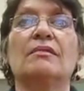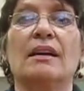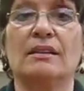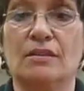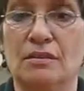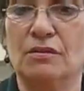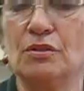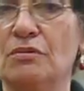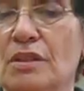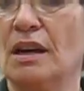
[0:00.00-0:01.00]
Right,
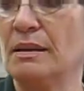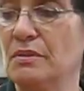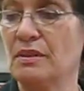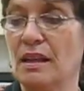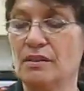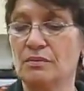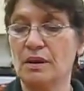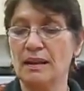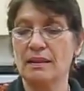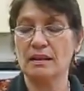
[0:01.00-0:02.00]
2 times. That's right.